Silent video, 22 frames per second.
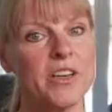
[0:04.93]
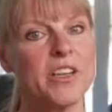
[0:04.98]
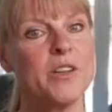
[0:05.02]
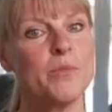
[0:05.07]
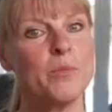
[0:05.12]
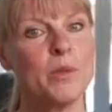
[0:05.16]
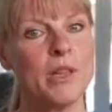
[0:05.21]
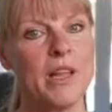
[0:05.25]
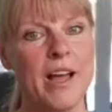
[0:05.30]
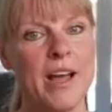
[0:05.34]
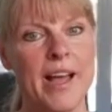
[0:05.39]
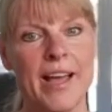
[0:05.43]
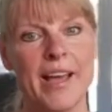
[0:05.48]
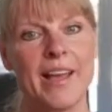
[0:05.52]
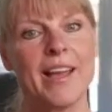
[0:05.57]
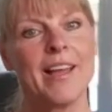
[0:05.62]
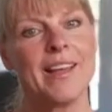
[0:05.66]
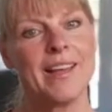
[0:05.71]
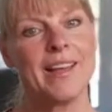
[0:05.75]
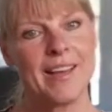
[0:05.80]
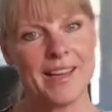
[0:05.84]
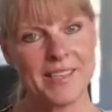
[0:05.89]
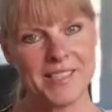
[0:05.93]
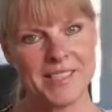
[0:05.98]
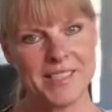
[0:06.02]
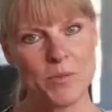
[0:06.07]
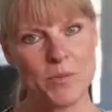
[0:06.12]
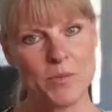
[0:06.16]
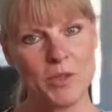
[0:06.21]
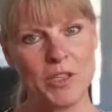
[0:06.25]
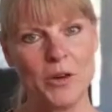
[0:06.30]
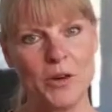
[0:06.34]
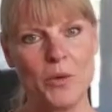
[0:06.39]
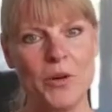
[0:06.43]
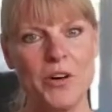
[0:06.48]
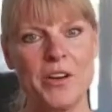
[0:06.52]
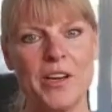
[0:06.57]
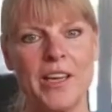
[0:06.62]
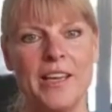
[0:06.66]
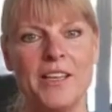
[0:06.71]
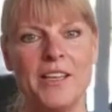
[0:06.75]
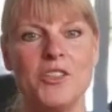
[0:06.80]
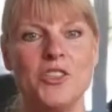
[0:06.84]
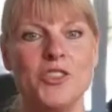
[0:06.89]
applying a similar work
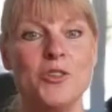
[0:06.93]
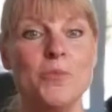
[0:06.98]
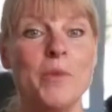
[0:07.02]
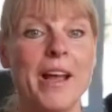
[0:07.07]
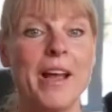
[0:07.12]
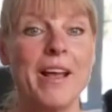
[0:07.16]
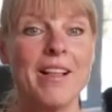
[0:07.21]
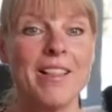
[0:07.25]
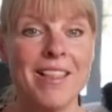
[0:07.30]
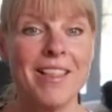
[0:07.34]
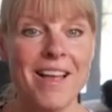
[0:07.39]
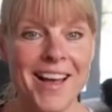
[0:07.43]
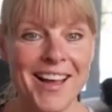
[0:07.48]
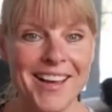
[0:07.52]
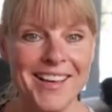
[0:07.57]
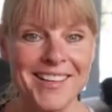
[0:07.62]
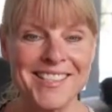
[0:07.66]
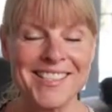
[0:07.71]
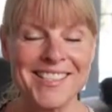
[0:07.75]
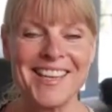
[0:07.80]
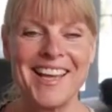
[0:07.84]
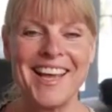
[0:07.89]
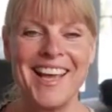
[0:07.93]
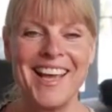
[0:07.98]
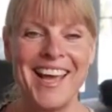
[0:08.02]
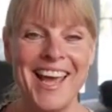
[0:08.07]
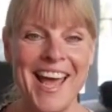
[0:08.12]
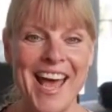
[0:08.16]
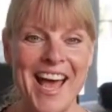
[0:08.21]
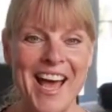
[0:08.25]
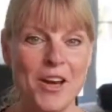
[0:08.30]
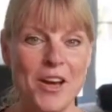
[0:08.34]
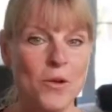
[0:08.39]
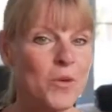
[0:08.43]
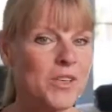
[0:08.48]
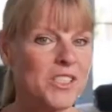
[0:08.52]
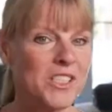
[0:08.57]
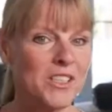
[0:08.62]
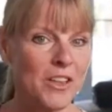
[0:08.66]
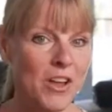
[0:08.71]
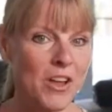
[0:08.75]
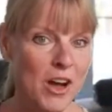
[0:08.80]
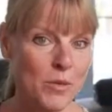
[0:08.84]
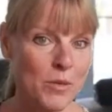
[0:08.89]
into my clients, and it wasn't
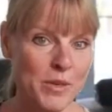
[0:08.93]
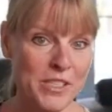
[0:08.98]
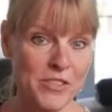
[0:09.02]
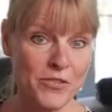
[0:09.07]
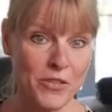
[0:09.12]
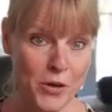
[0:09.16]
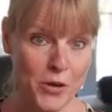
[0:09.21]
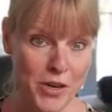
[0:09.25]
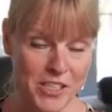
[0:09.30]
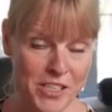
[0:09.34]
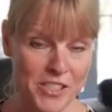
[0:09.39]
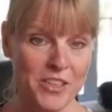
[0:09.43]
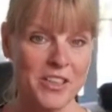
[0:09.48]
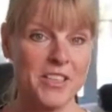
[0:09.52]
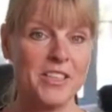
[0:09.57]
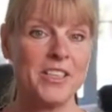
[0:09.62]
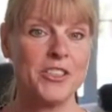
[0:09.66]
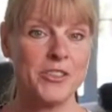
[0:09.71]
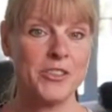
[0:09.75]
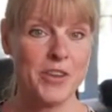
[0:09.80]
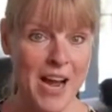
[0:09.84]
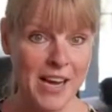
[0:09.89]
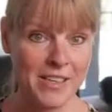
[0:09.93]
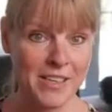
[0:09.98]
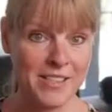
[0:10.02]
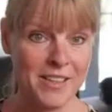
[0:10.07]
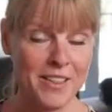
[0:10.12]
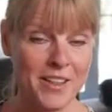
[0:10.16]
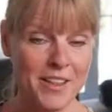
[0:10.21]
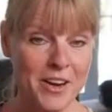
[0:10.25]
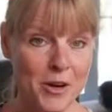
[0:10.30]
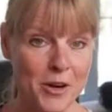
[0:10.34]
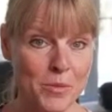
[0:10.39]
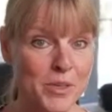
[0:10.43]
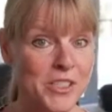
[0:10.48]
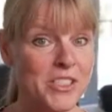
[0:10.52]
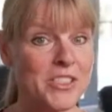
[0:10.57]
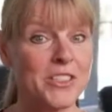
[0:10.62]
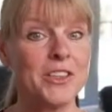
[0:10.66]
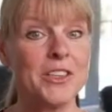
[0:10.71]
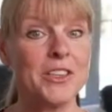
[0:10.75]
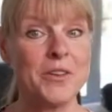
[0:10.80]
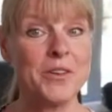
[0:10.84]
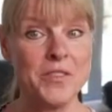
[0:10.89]
long before I started attracting therapists to
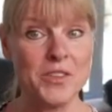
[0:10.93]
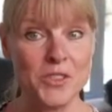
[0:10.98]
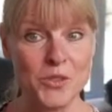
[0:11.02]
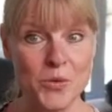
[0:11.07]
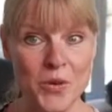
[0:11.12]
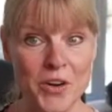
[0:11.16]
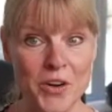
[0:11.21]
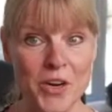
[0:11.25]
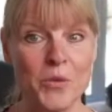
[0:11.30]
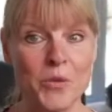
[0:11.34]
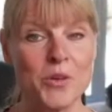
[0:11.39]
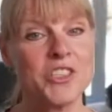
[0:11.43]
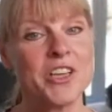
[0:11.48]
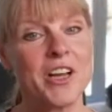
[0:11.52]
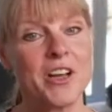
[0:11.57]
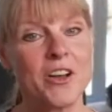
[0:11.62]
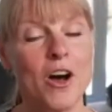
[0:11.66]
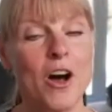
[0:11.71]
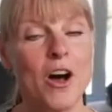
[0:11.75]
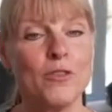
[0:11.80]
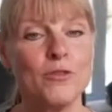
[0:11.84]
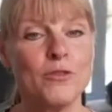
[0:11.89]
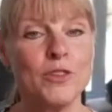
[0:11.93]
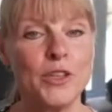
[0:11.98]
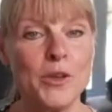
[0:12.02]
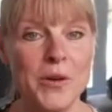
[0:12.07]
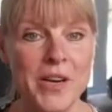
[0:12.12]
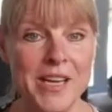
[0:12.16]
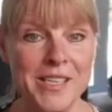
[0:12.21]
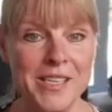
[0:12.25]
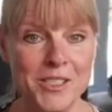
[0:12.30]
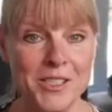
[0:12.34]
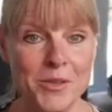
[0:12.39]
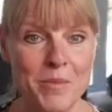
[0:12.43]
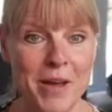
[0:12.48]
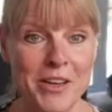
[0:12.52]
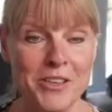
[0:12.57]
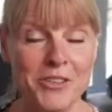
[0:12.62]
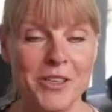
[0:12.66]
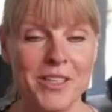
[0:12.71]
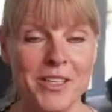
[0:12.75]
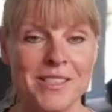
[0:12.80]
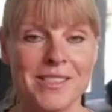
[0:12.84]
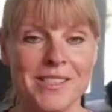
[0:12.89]
learn this work, which I call fluid
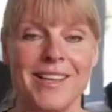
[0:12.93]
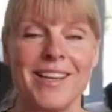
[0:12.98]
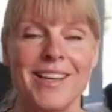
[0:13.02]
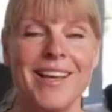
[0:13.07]
isometrics.